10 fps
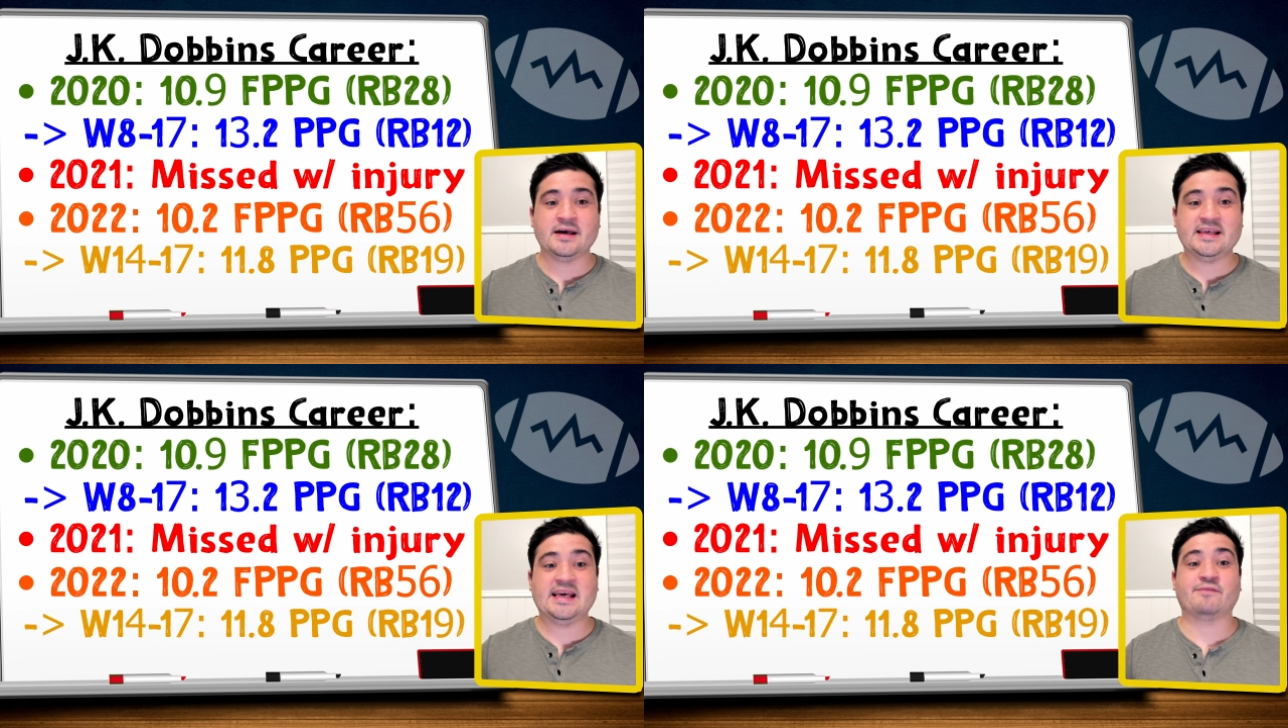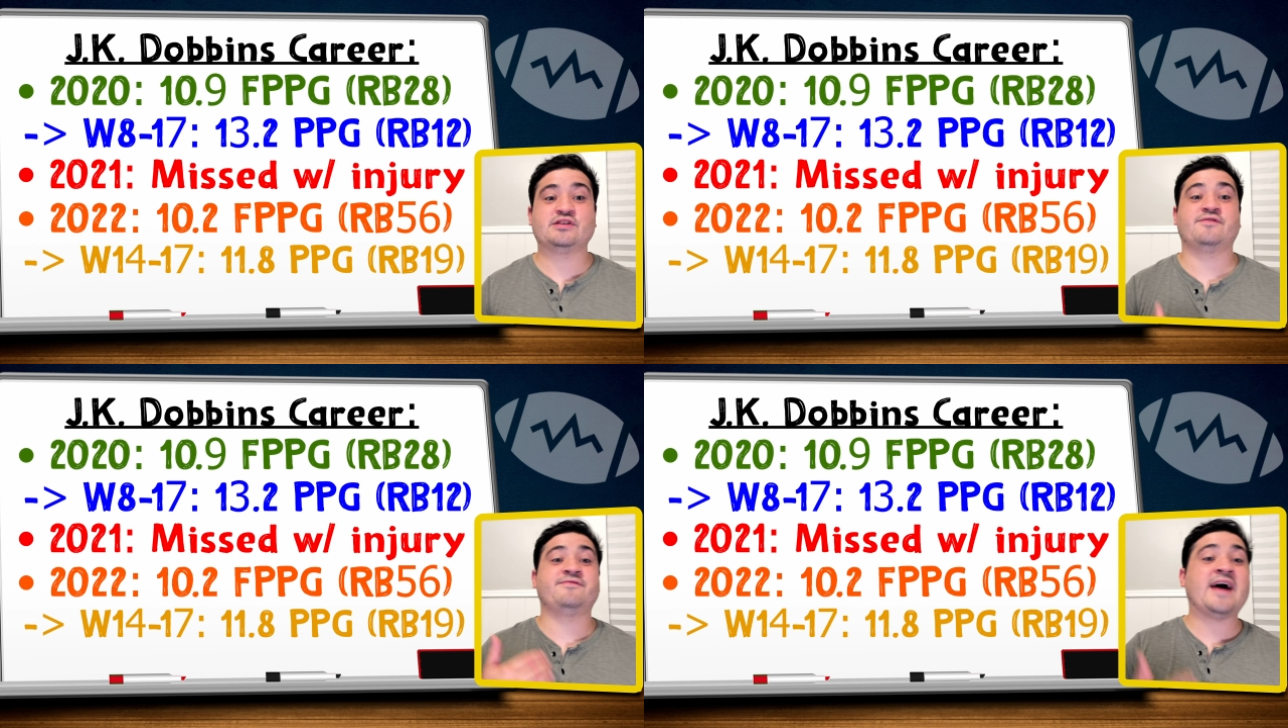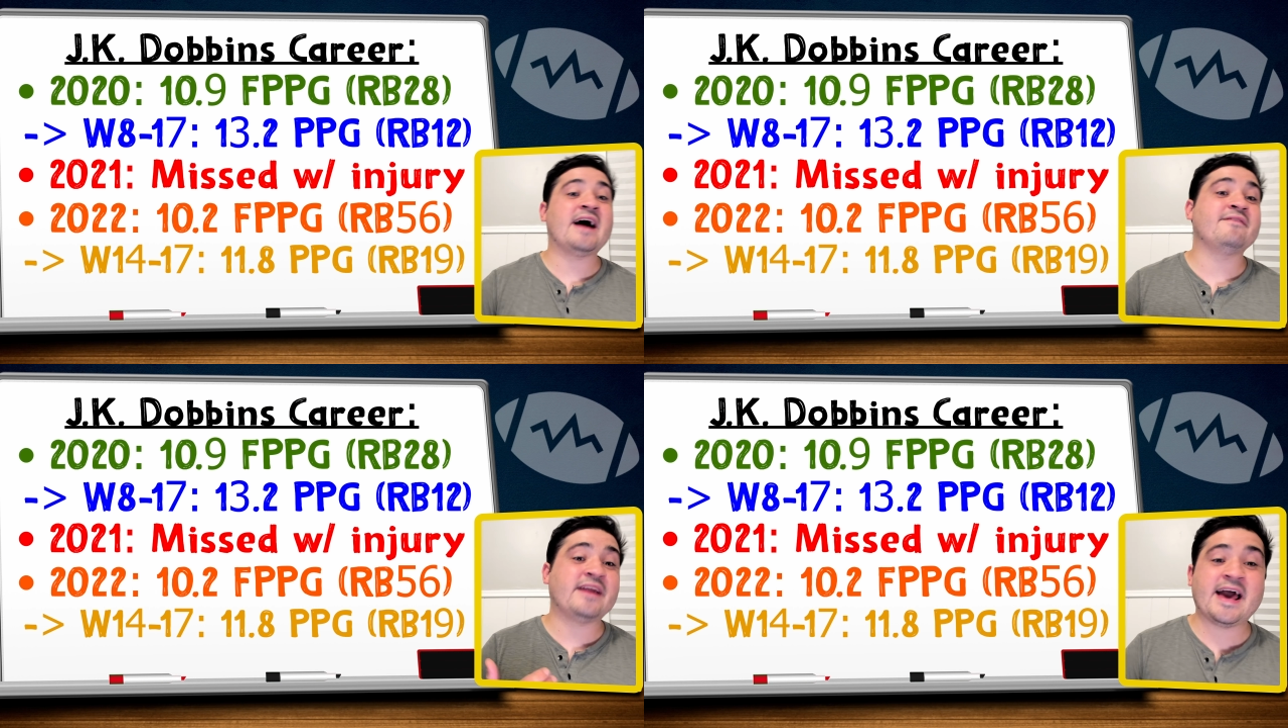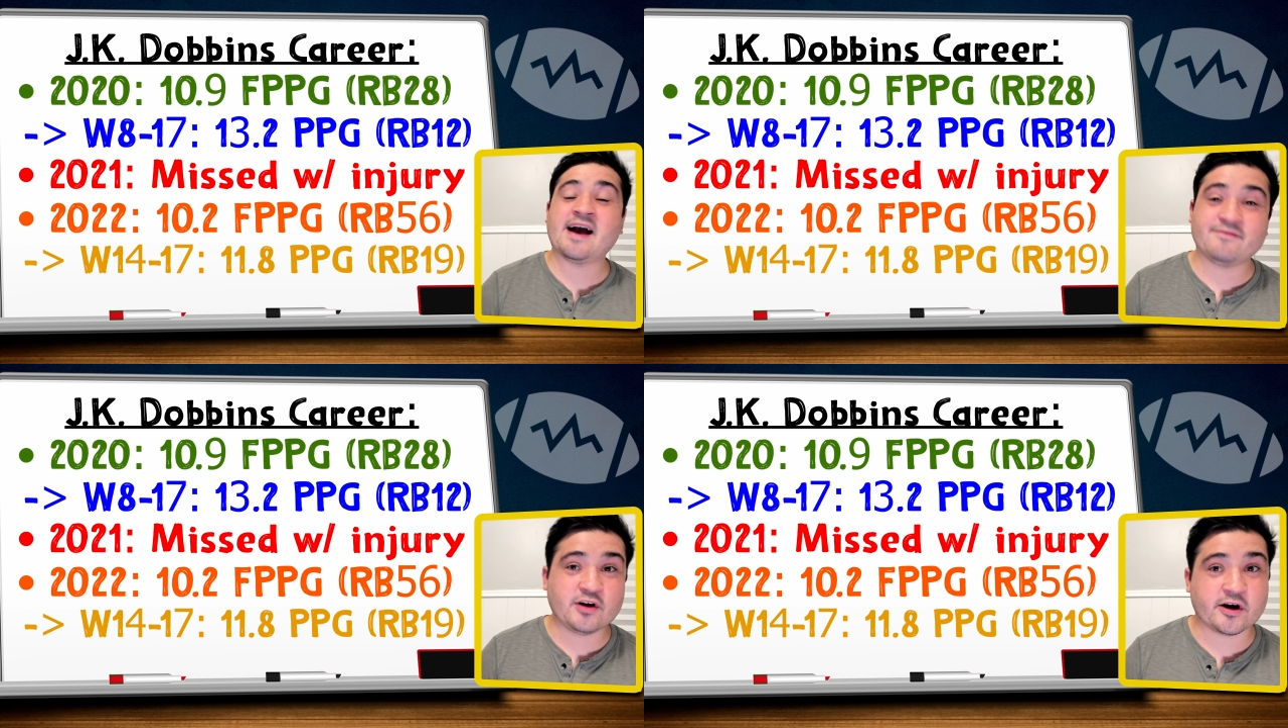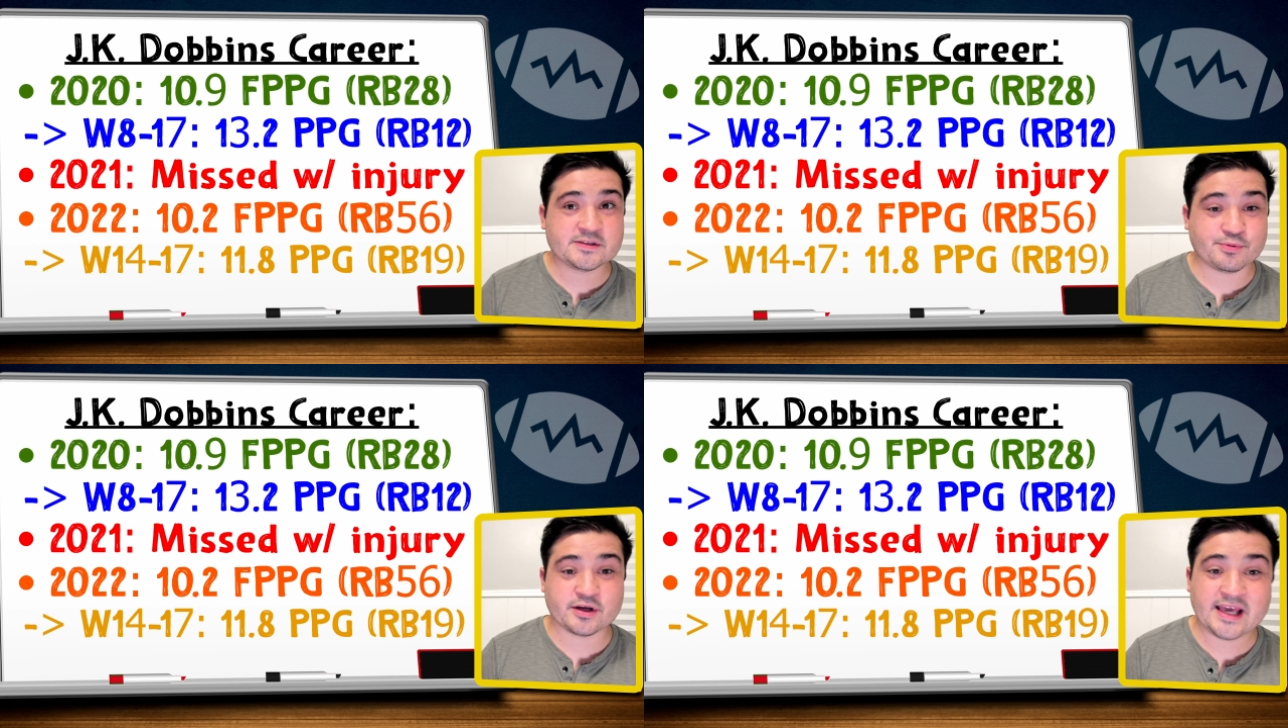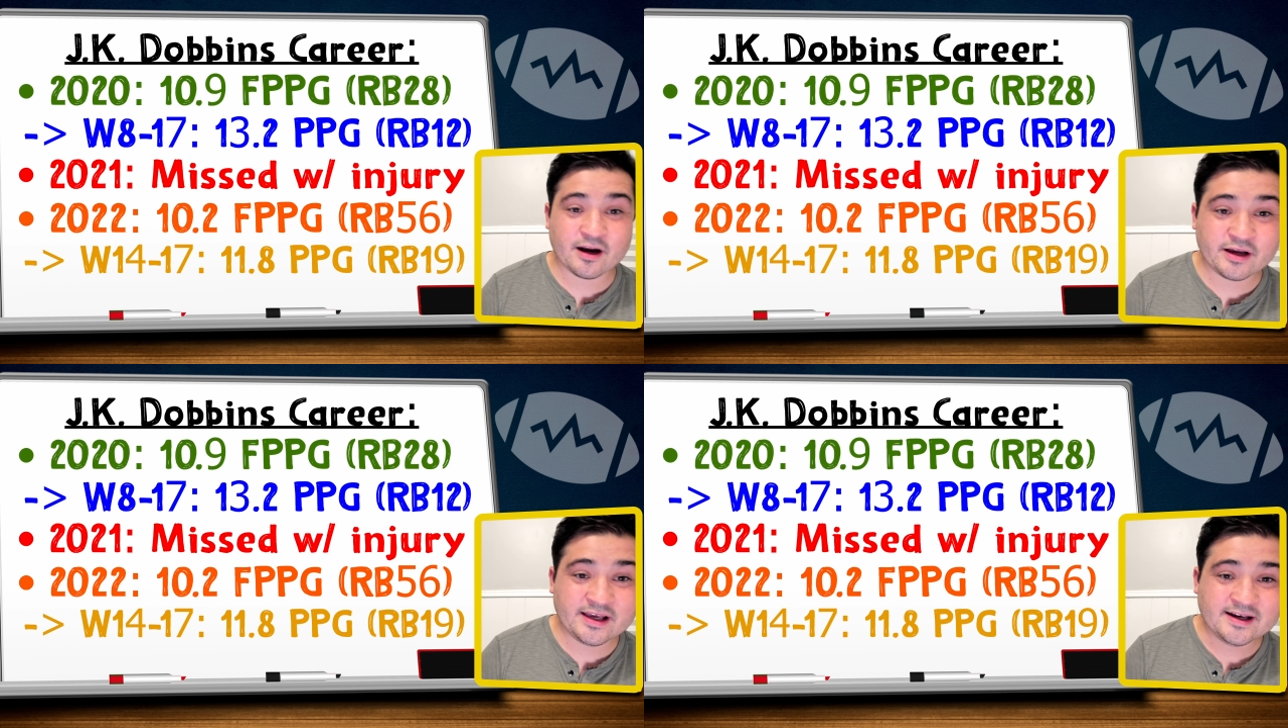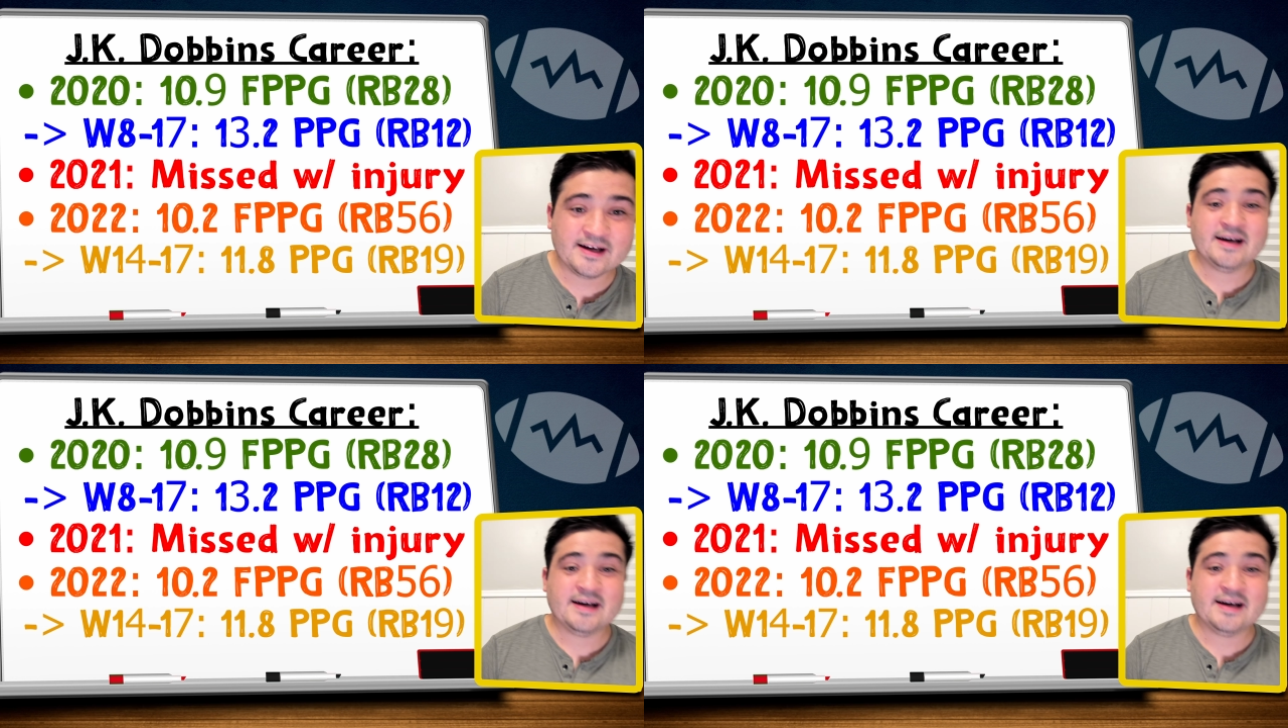He averaged five and a half yards per carry